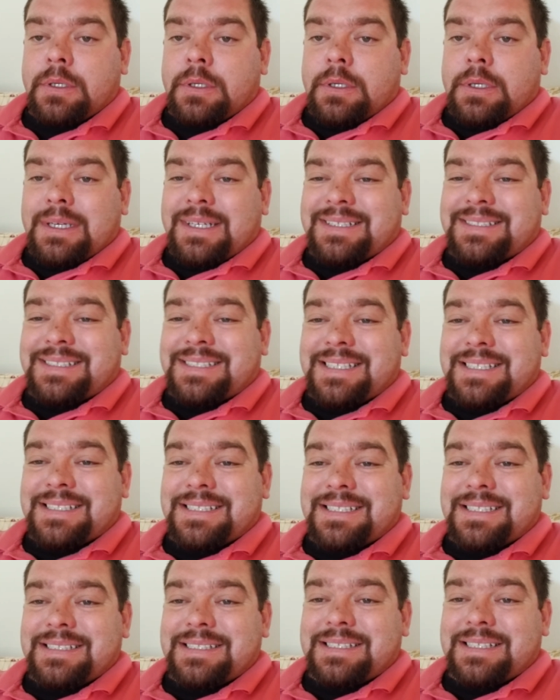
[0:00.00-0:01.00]

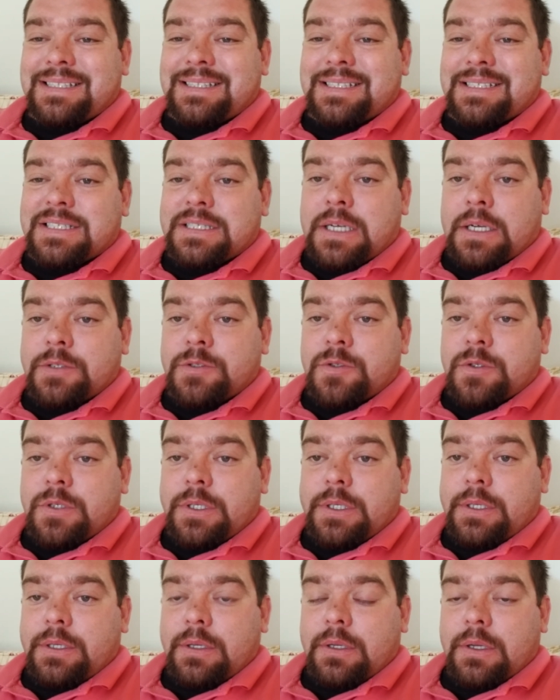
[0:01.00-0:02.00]
existence in this
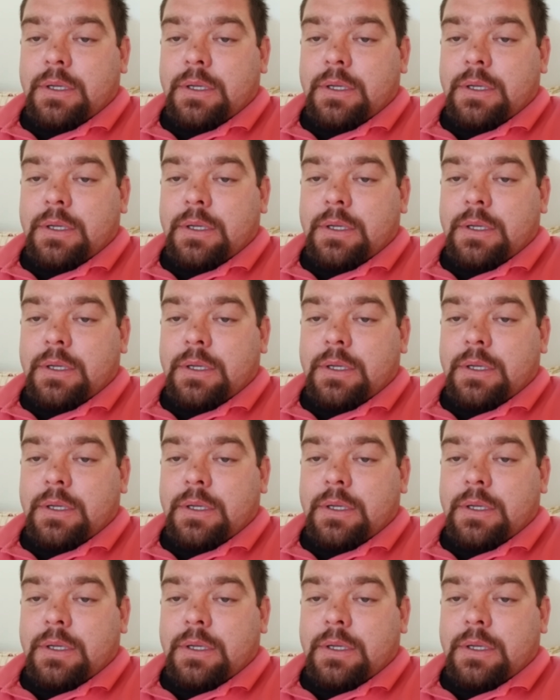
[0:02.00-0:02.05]
country?